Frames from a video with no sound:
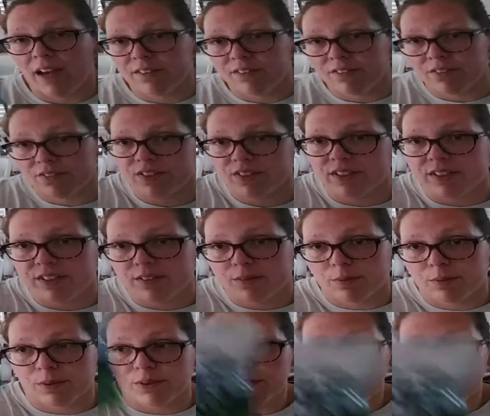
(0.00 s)
a,
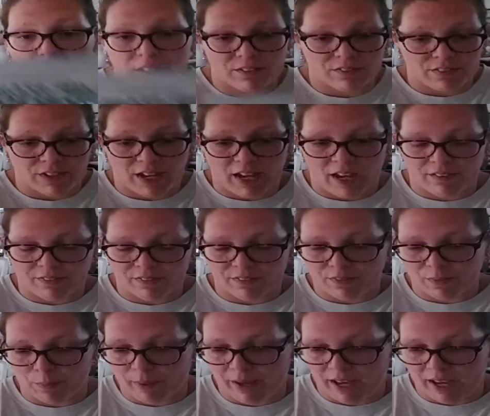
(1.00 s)
or not even half
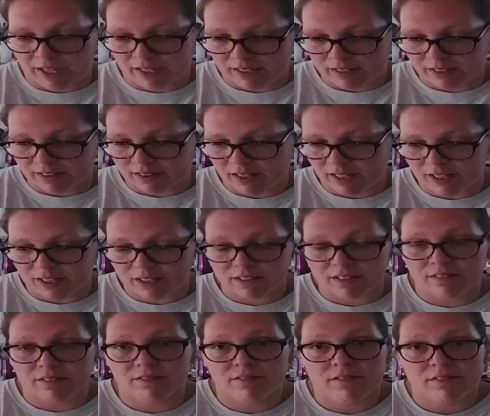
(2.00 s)
of a bag, like
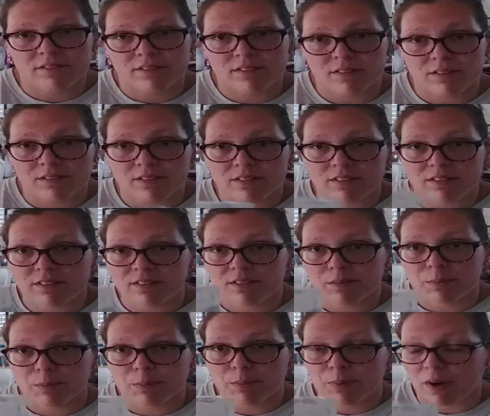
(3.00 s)

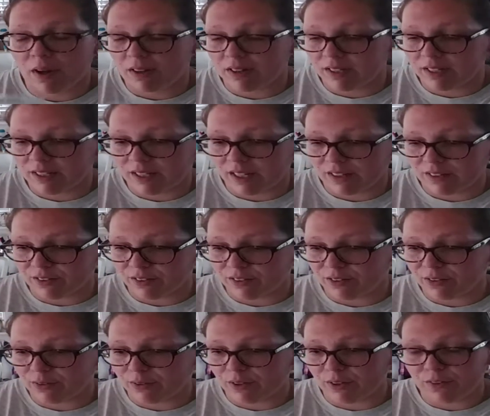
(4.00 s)
probably another
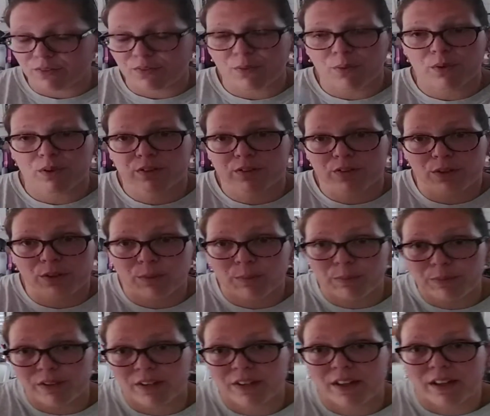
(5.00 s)
3 or 4
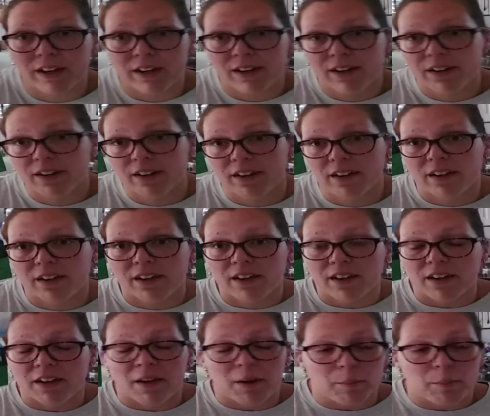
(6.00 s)
scoops in there.
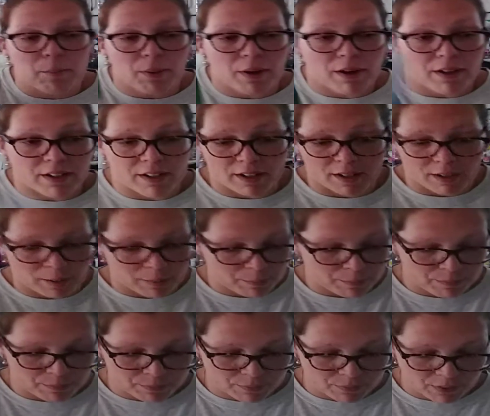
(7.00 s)
But
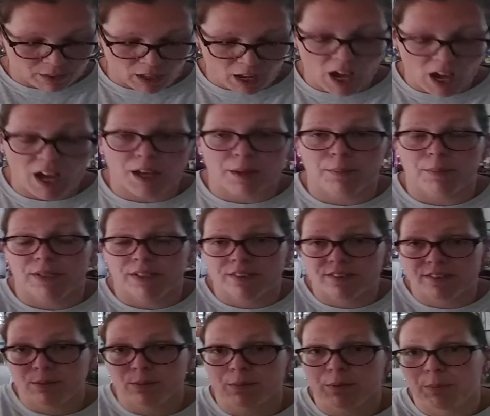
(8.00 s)
I
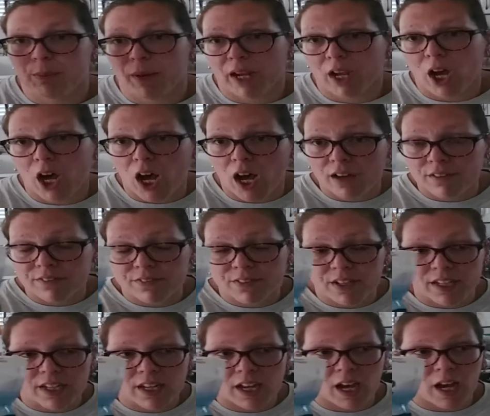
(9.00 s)
mixed it with my
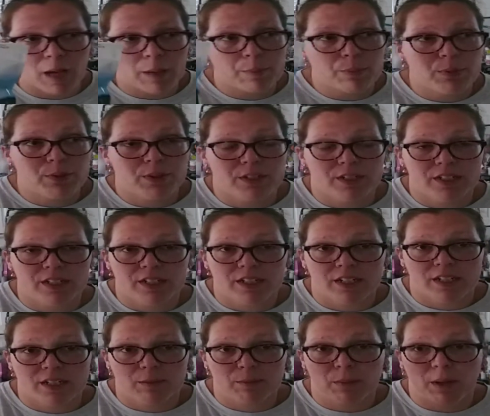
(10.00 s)
coffee. I put it
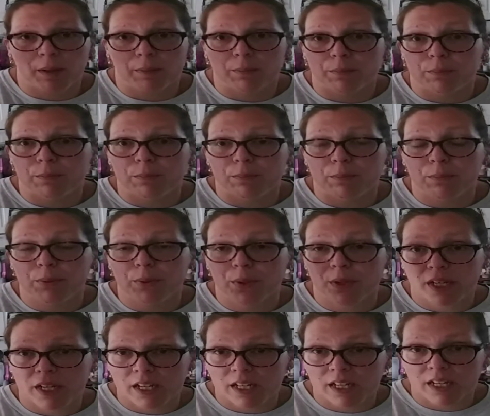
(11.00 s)
in my
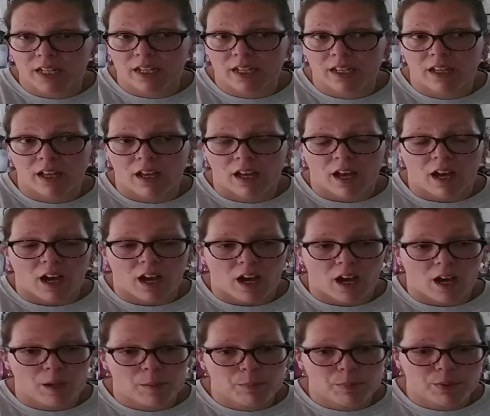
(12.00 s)
pudding.
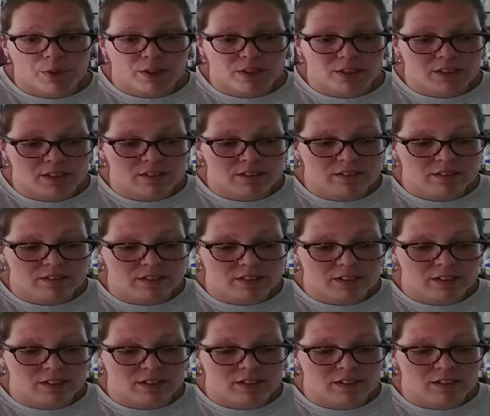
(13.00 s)
I put this
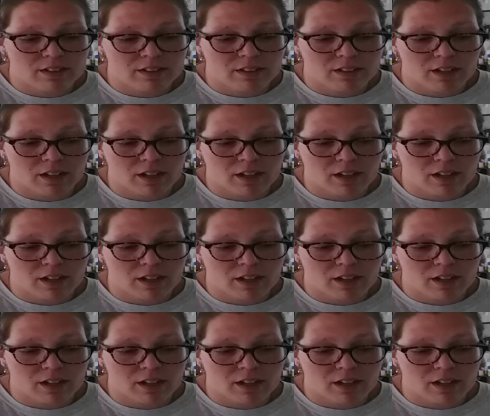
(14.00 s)
in